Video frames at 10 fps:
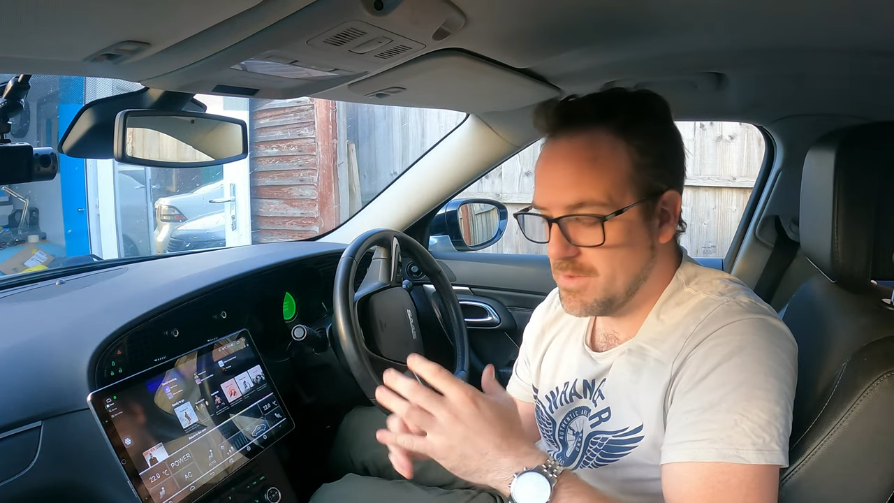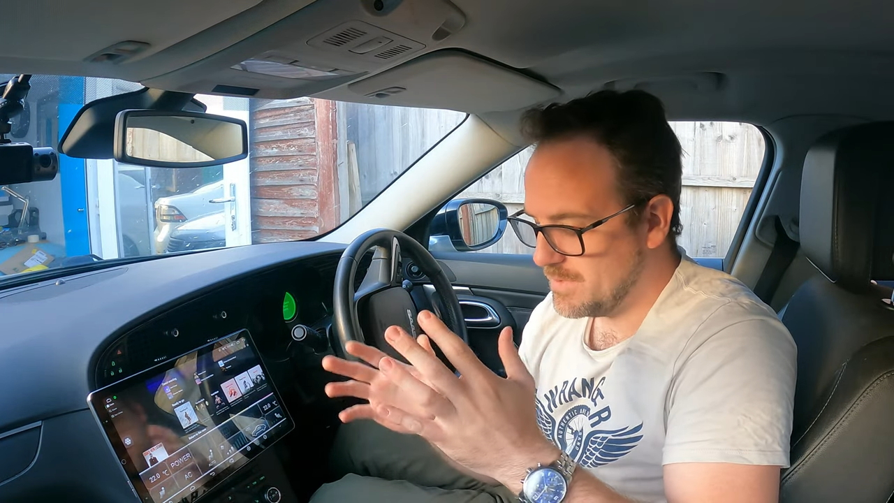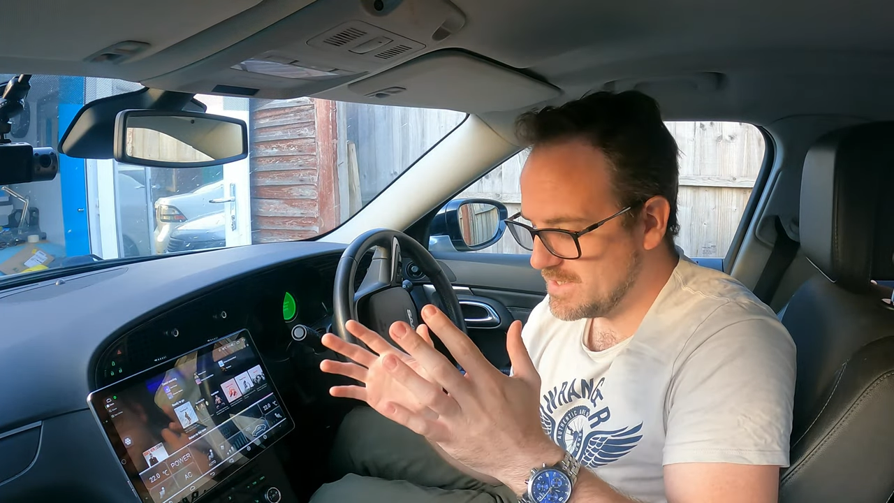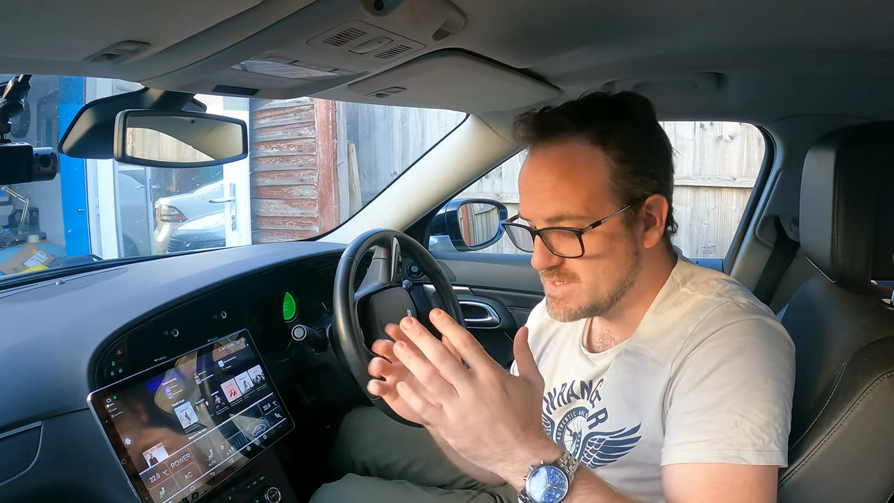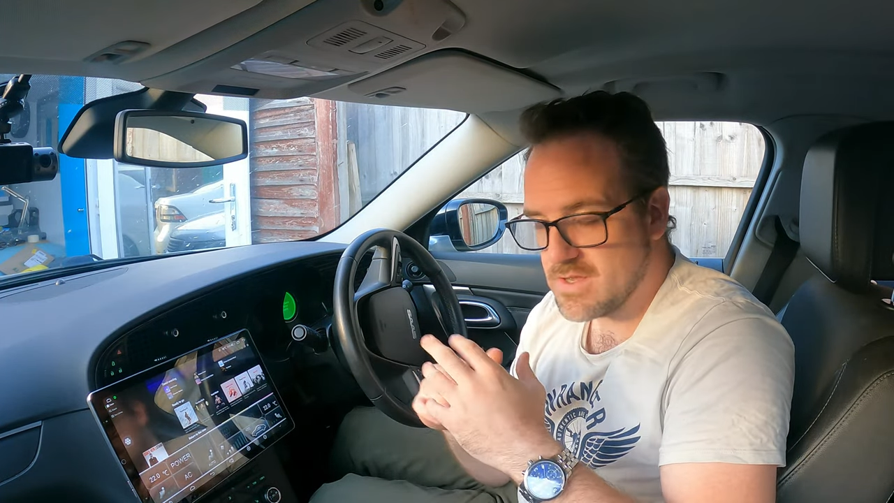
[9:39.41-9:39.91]

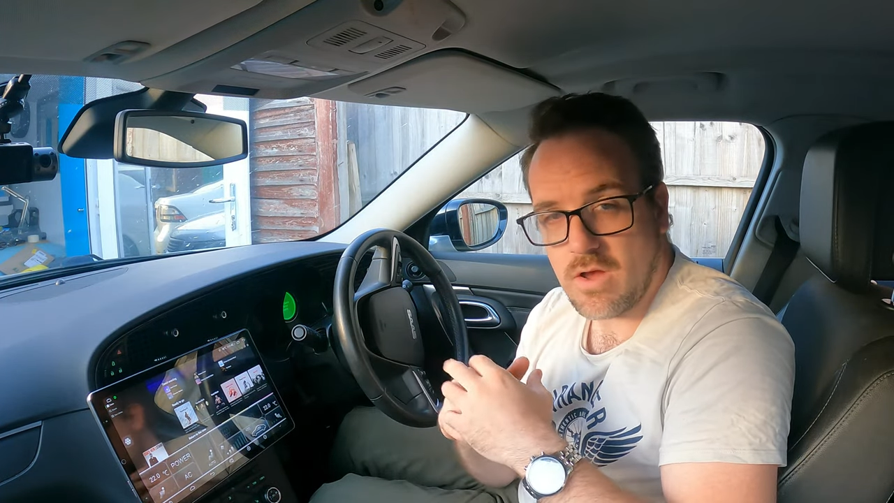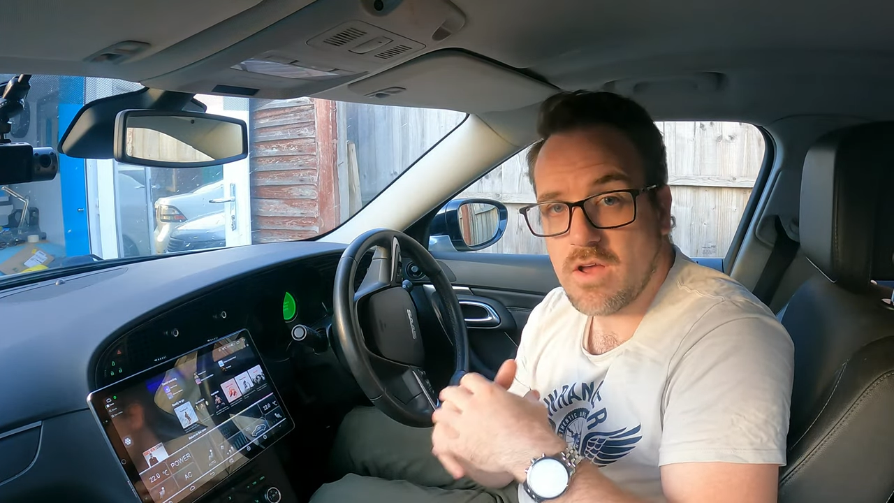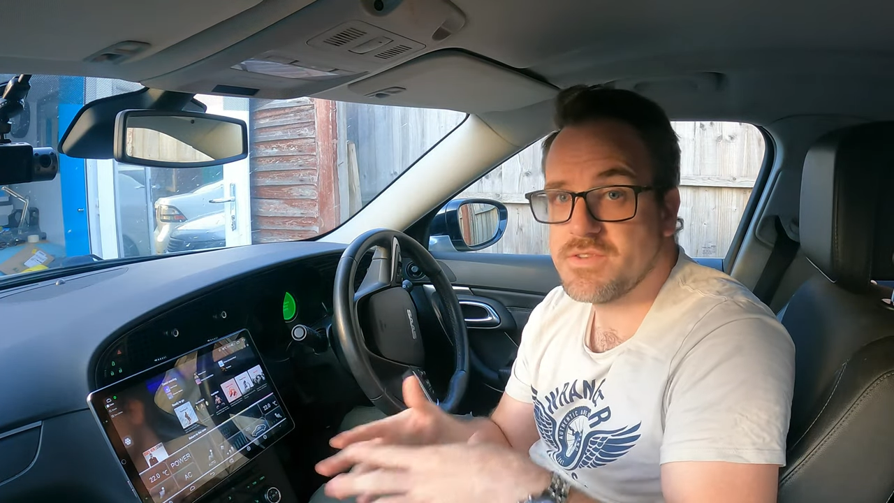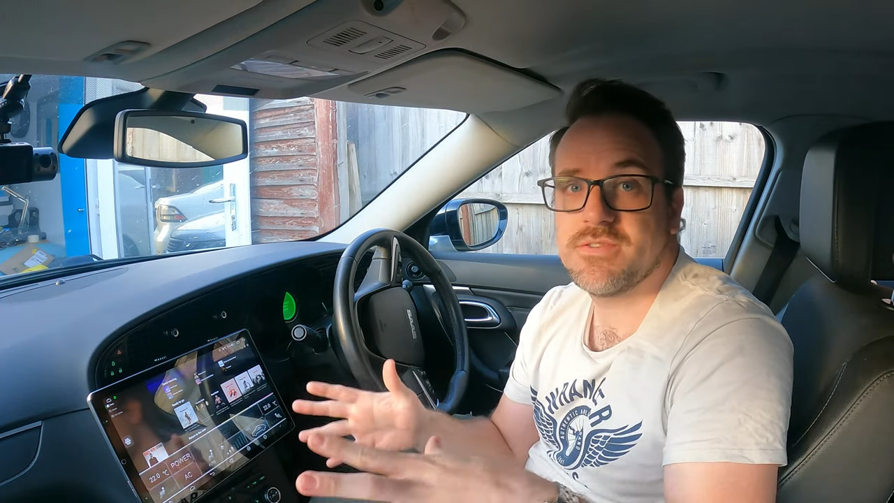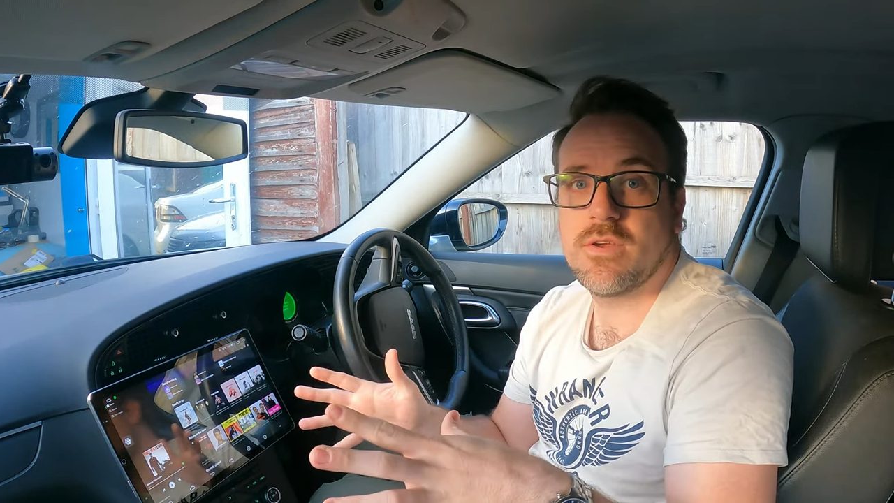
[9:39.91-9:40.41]
please
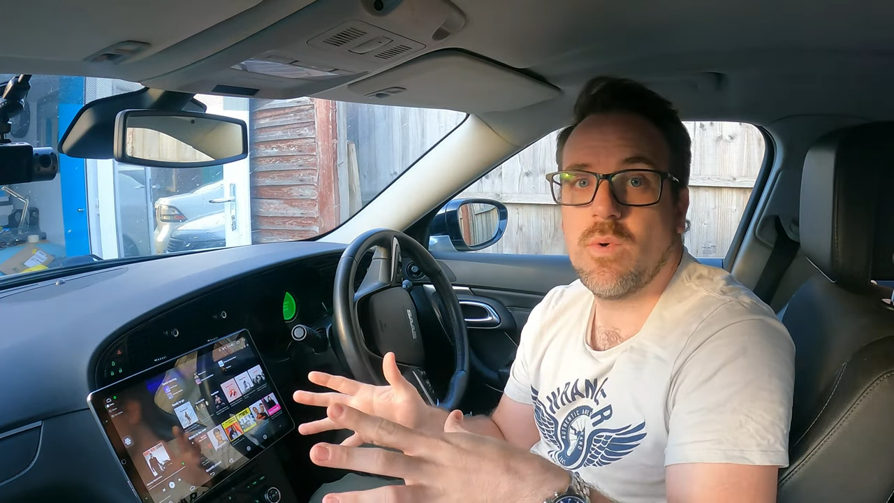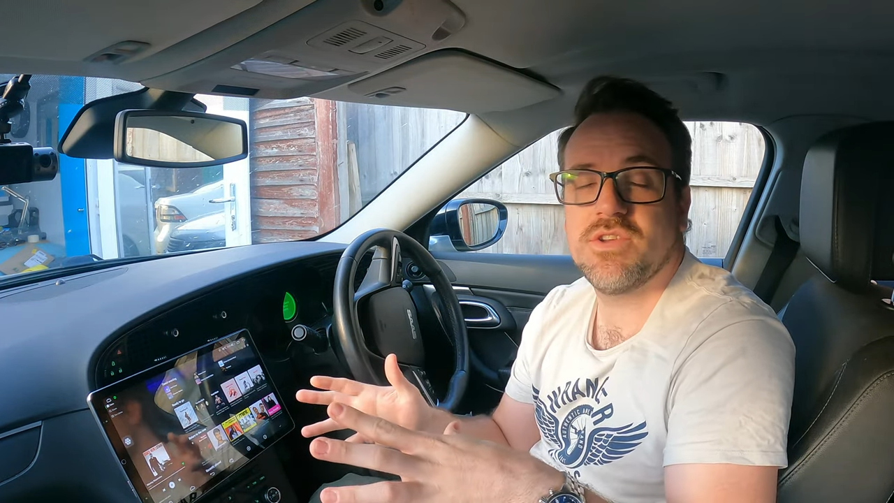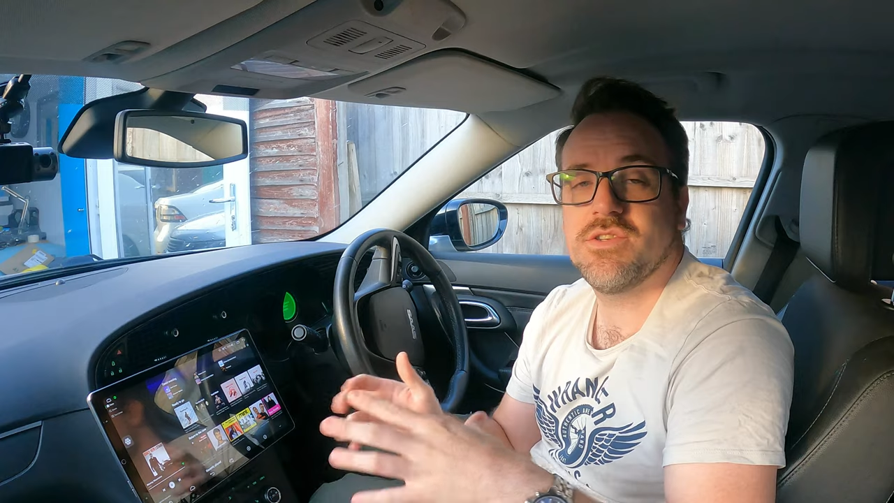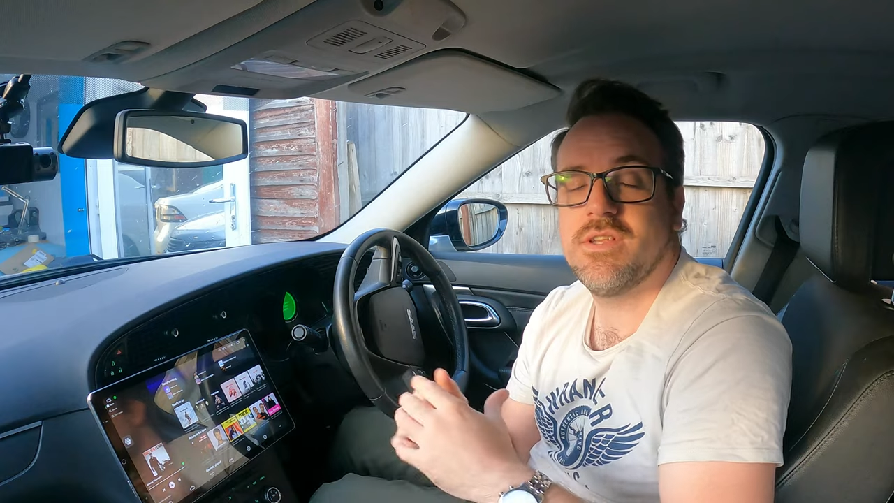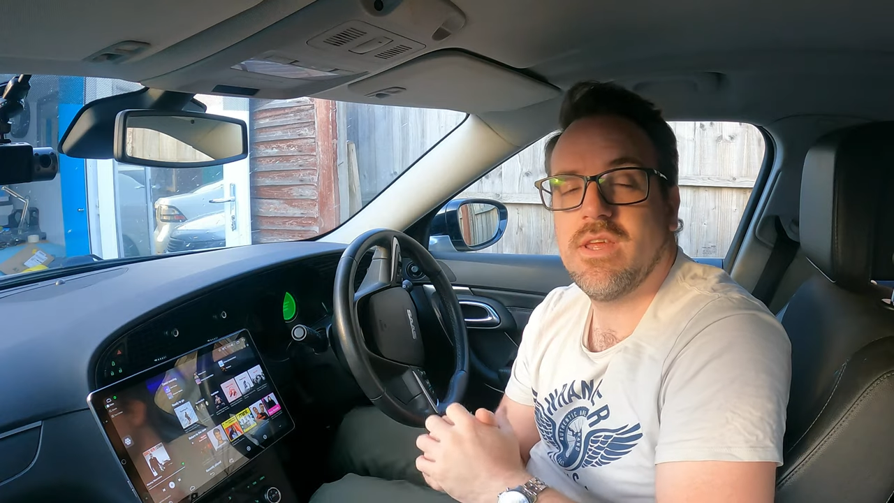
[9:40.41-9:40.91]
ask the
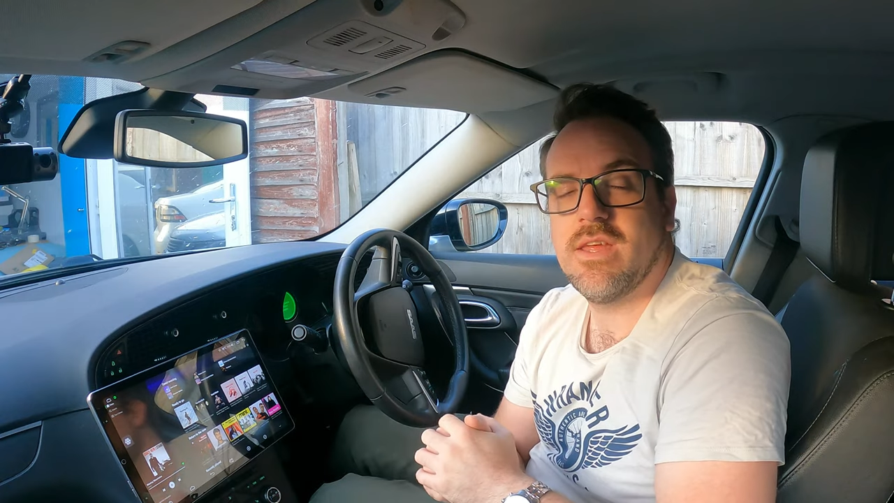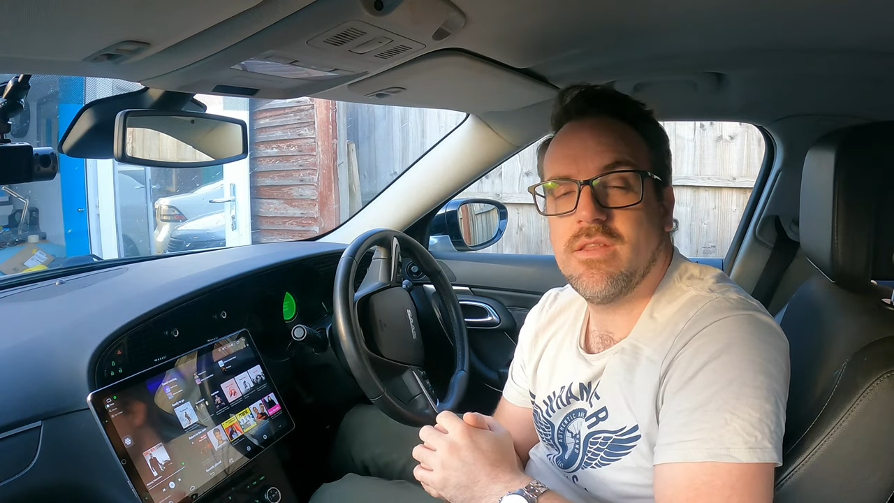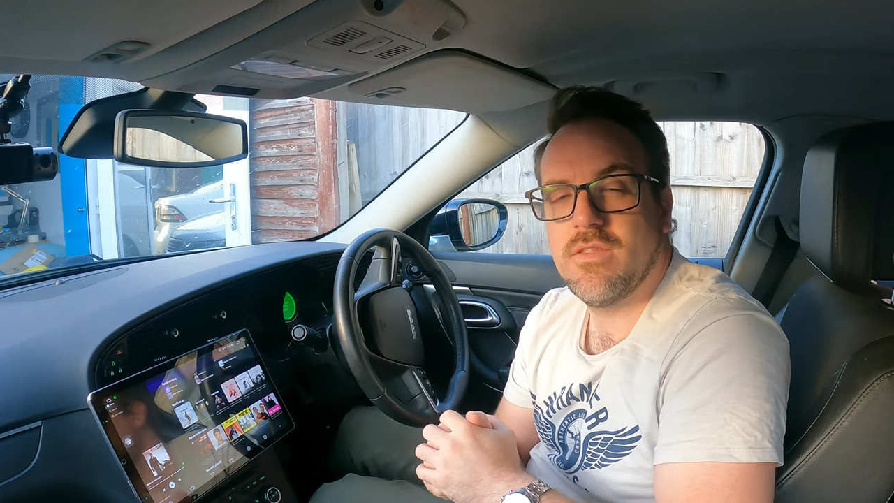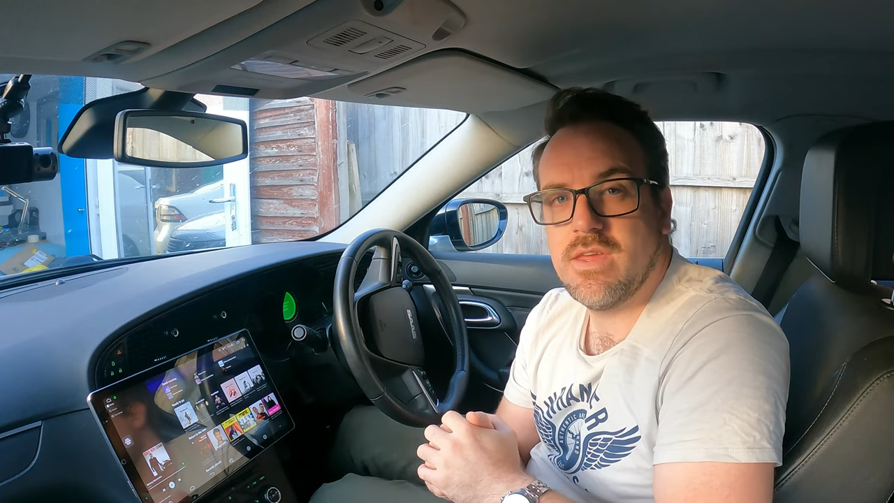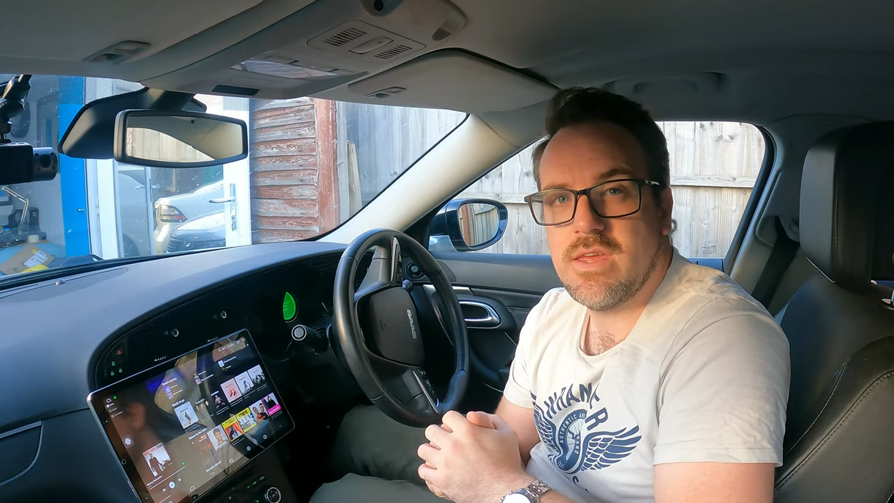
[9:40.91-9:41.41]
question
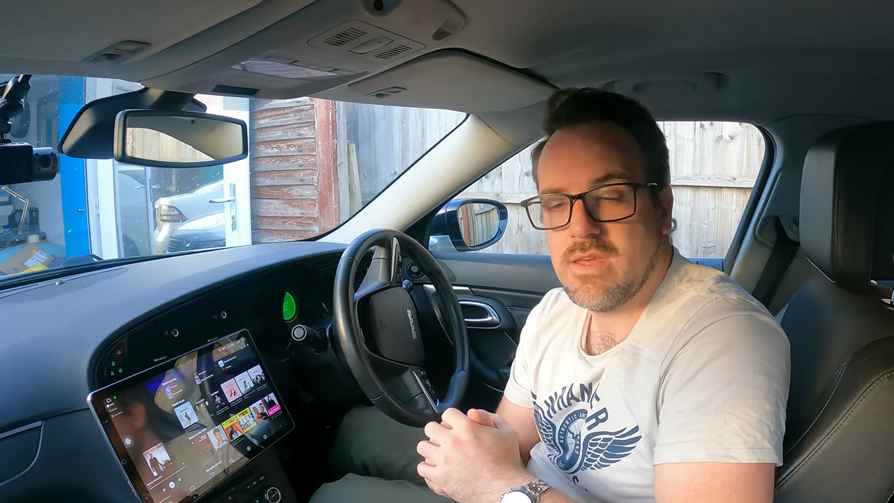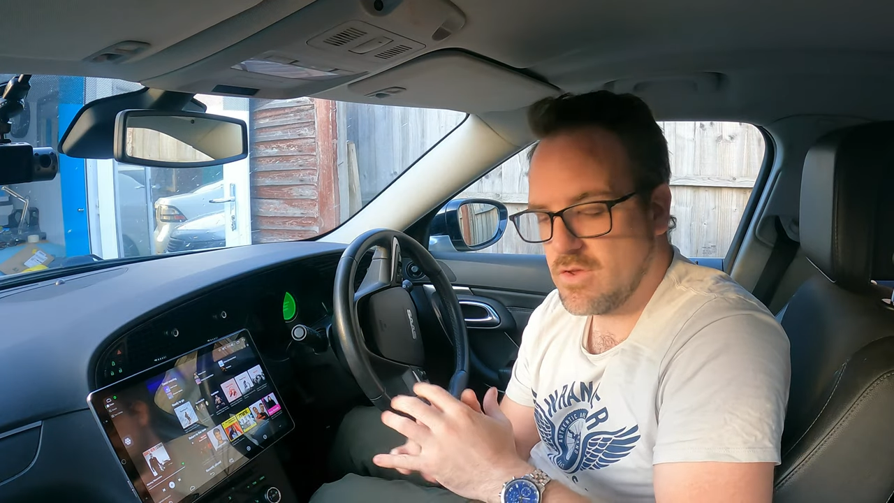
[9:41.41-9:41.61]
in the